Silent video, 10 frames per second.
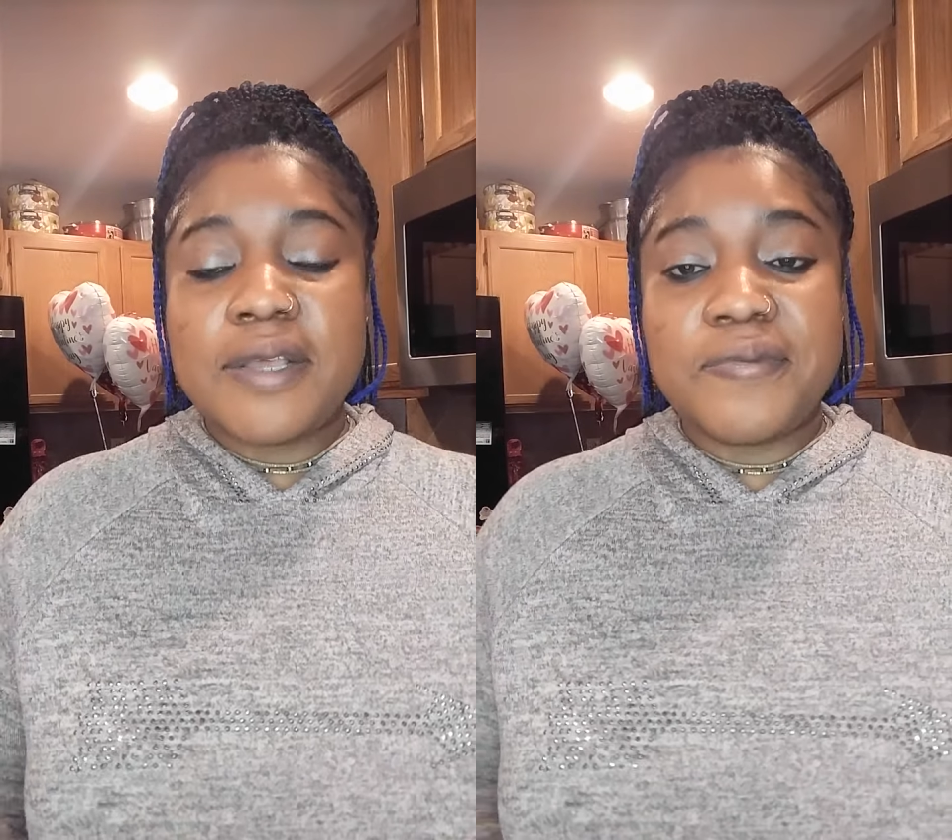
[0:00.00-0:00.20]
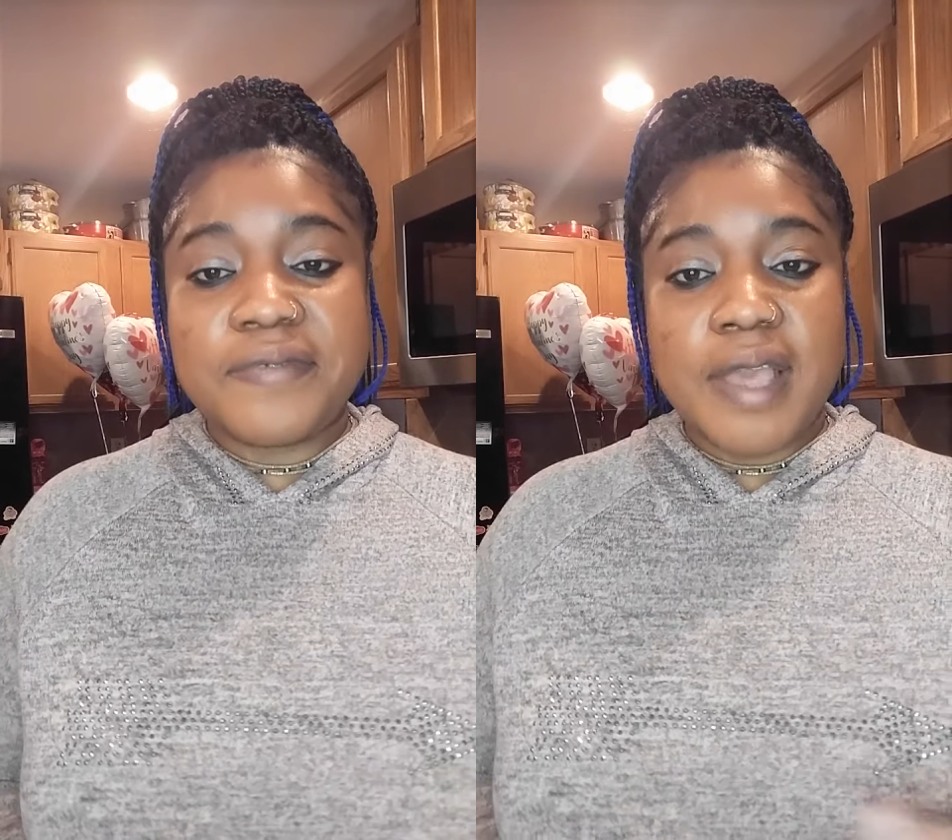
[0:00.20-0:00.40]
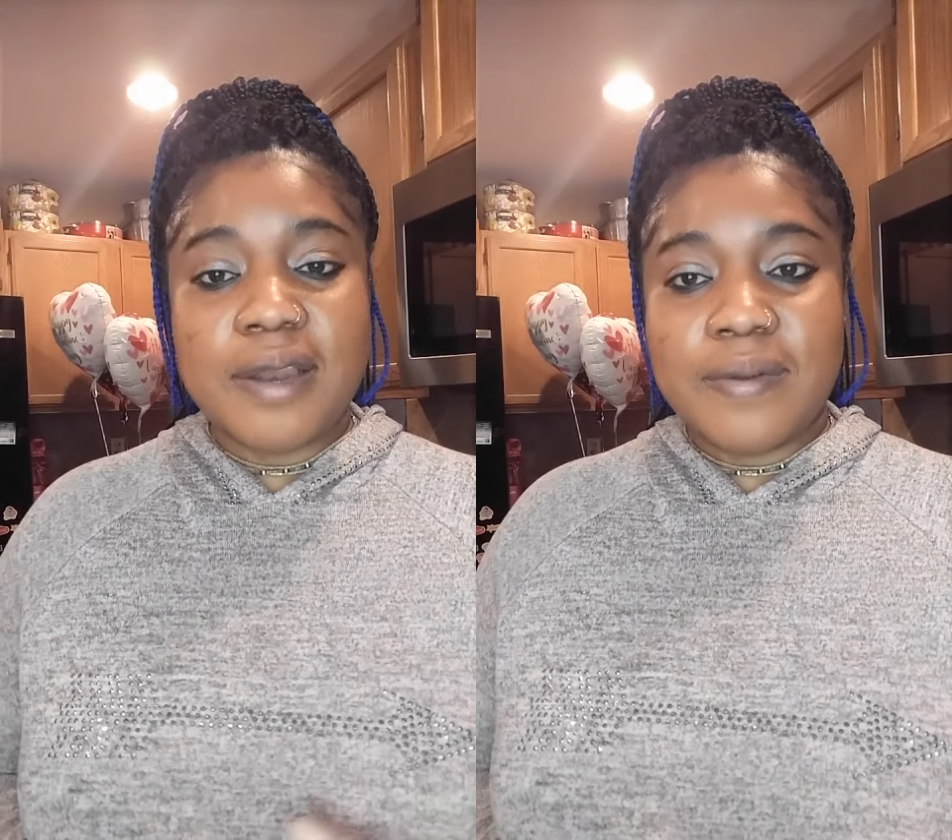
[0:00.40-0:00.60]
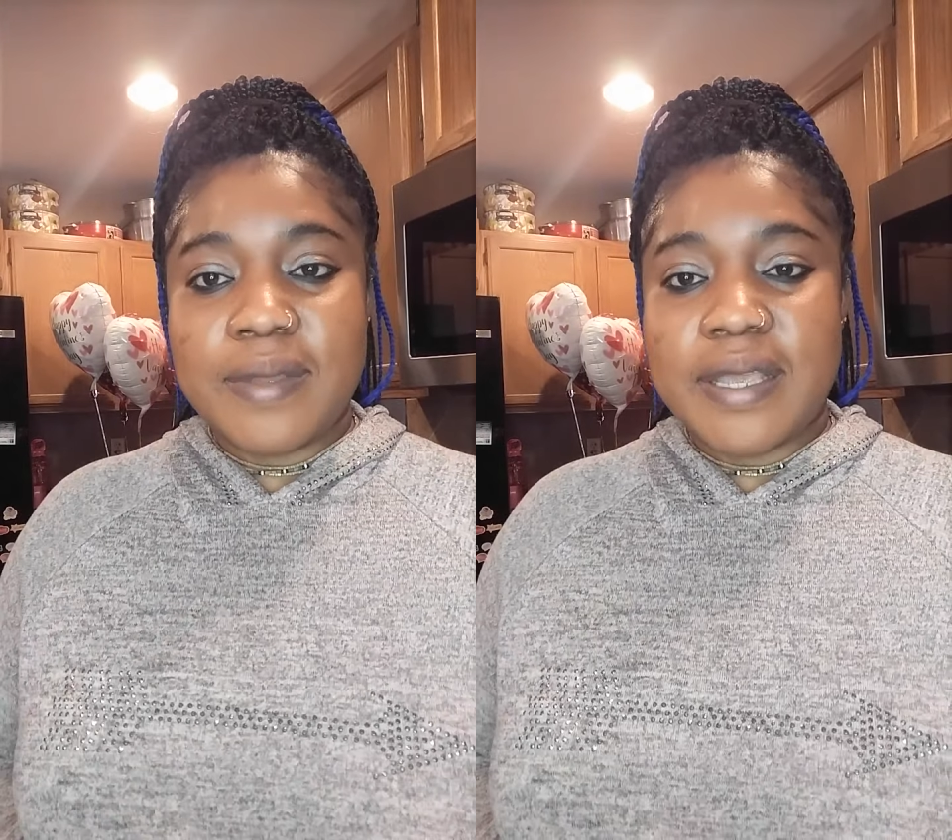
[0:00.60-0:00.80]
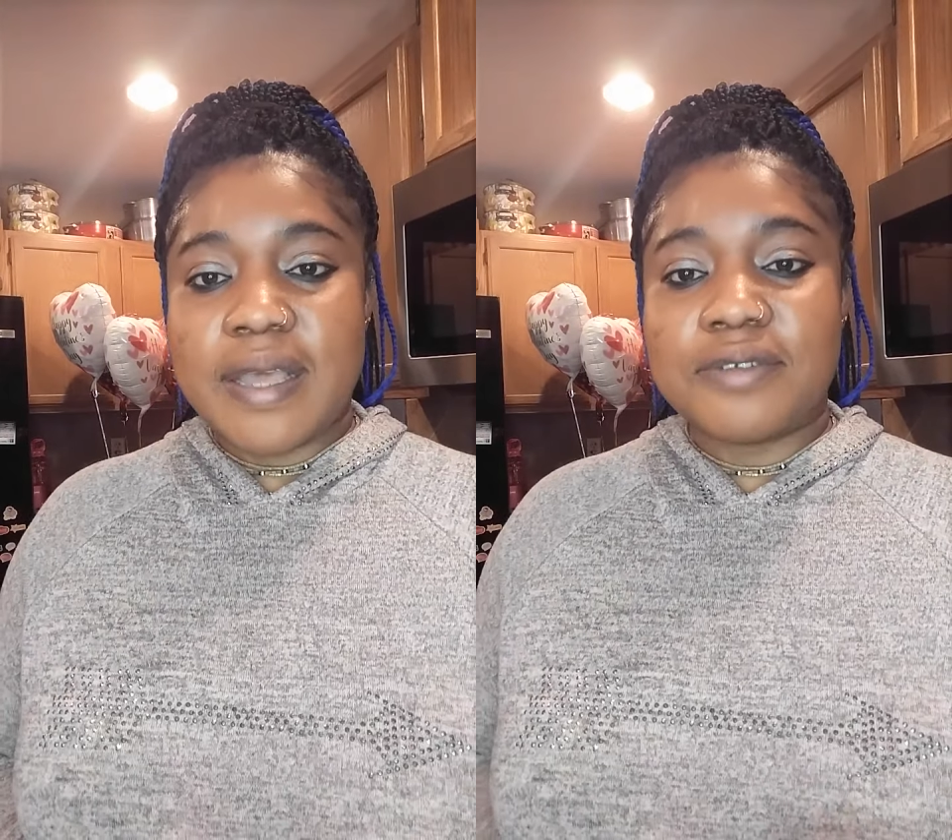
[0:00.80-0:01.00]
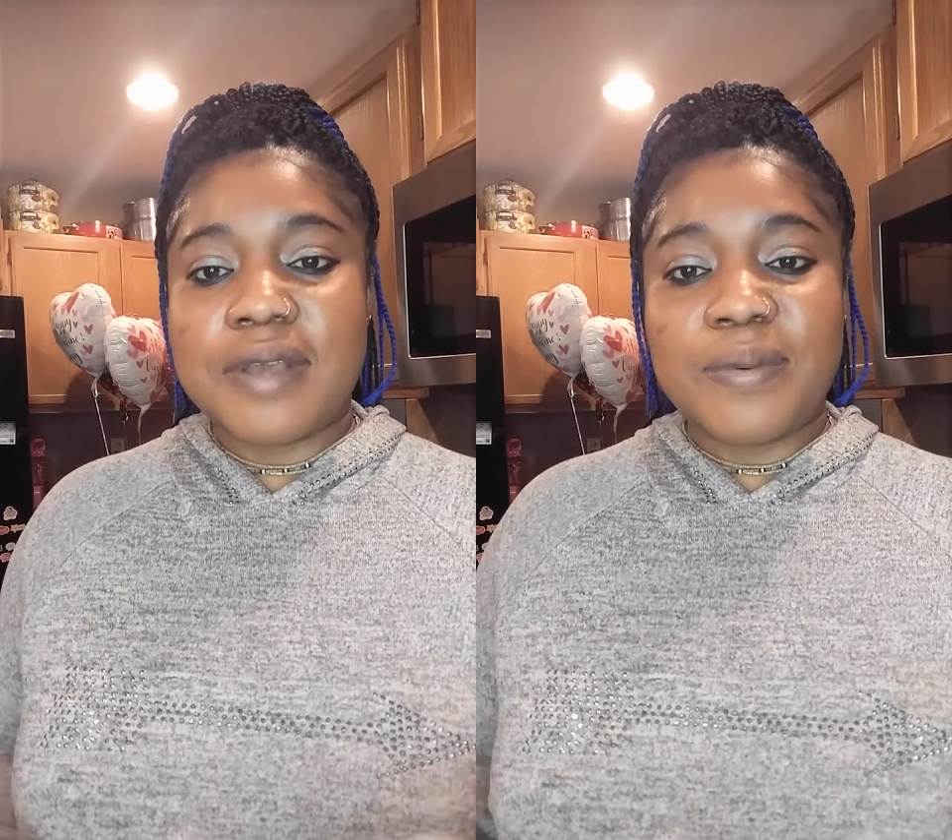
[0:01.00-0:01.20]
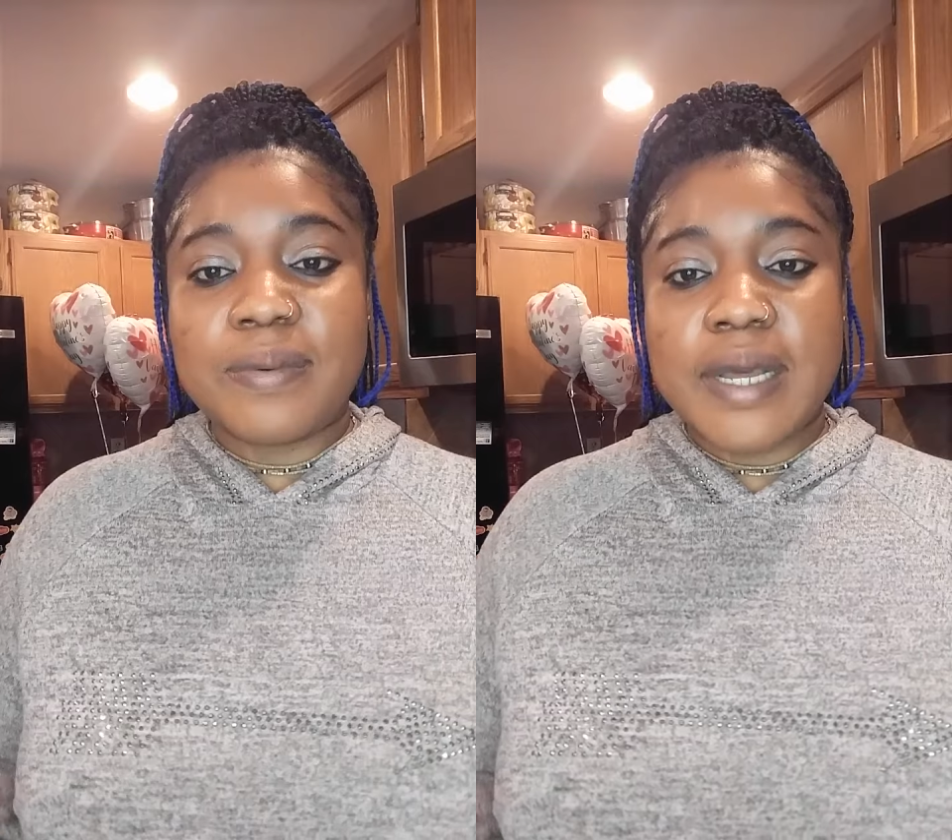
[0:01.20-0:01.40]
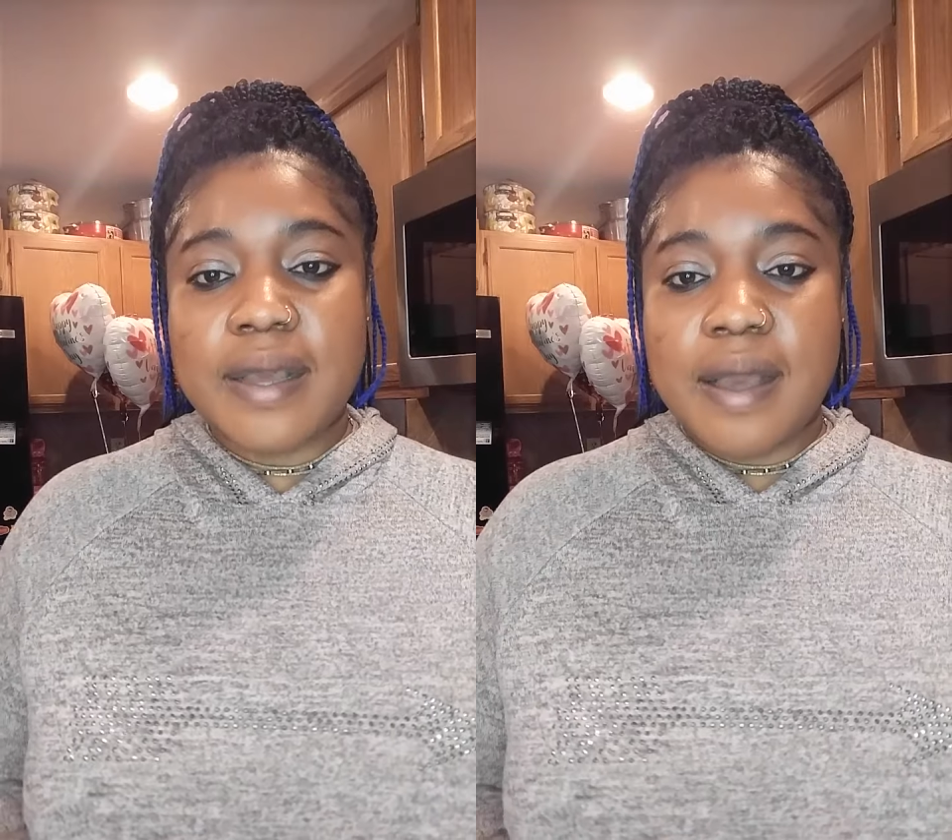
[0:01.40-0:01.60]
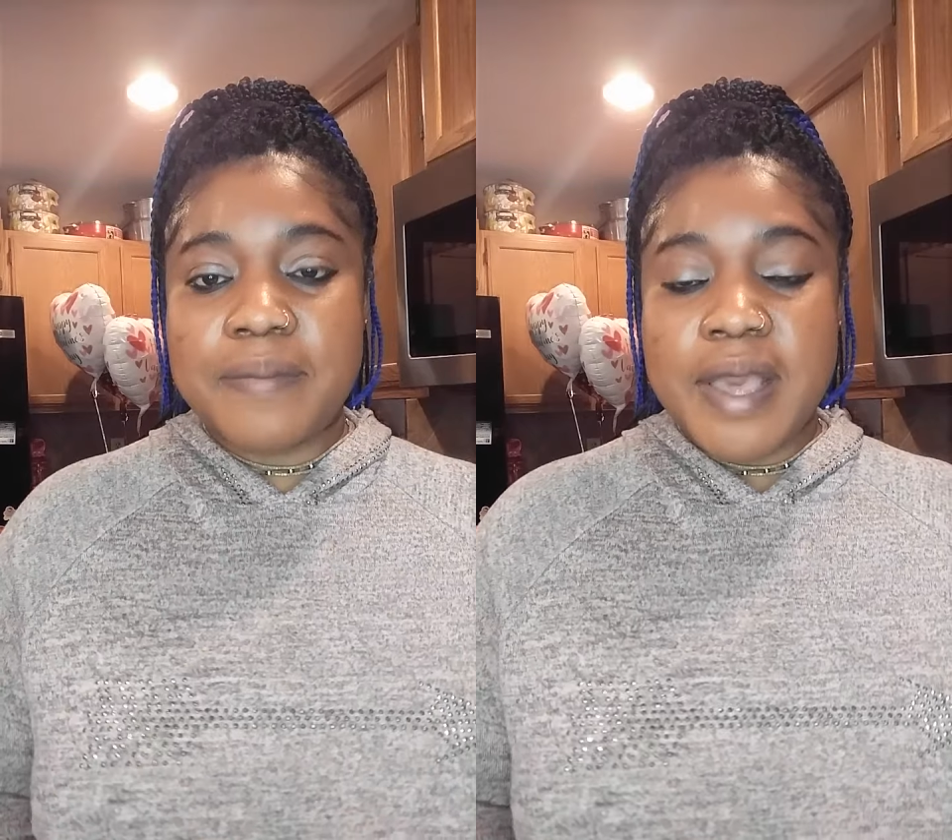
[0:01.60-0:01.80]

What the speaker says: If you are new here, you are welcome.